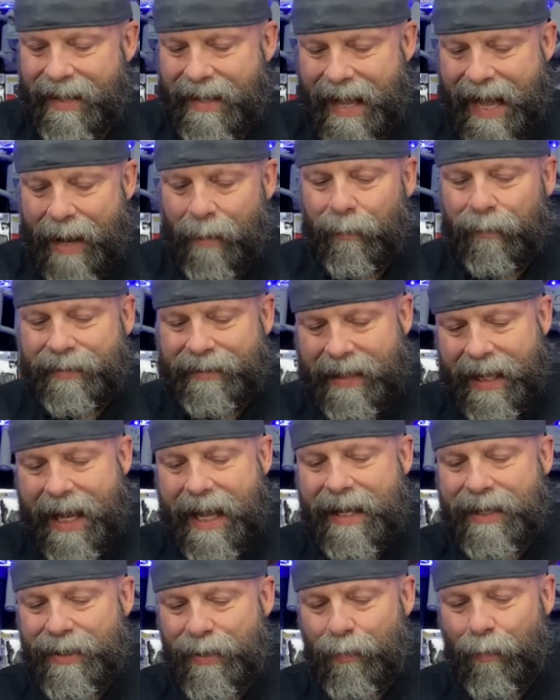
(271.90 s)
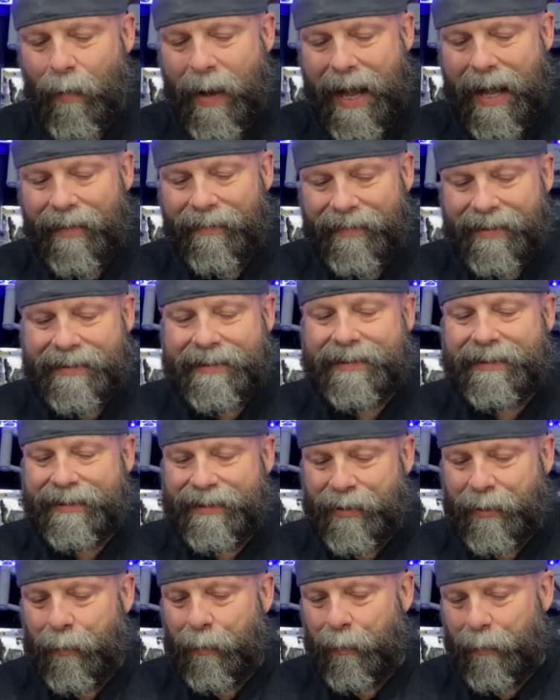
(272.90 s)
I will tell you why this is
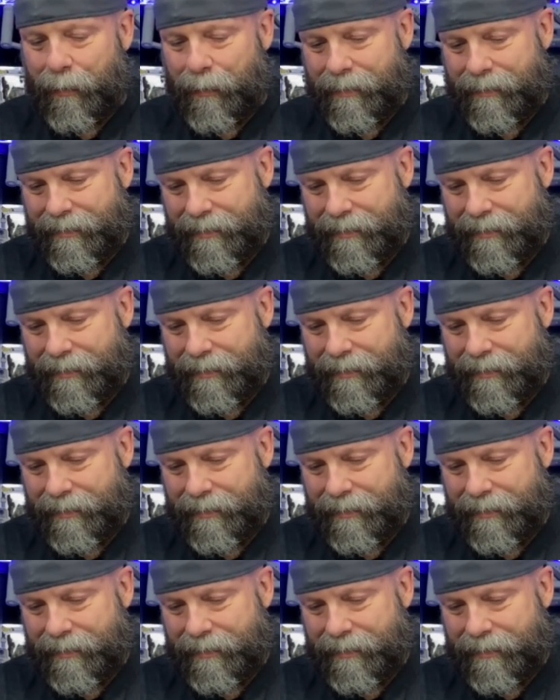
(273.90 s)
cool.